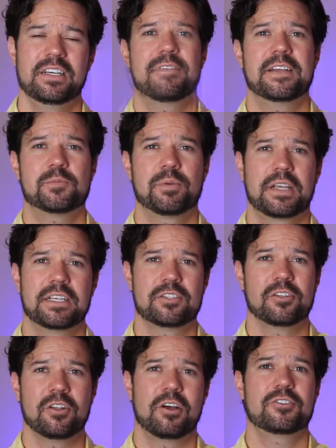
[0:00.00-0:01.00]
Facebook is
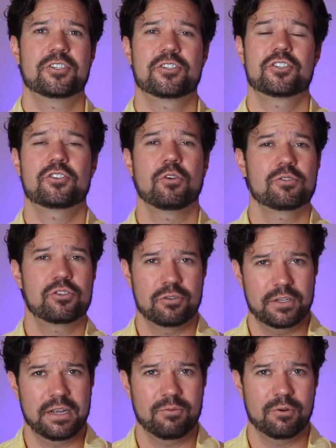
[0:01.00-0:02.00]
the largest
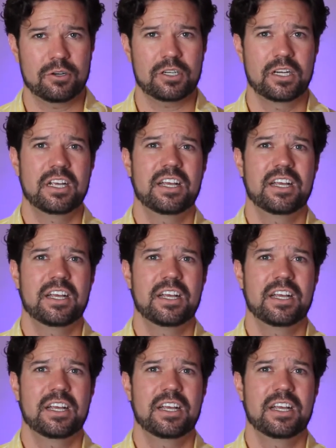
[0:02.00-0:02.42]
social network.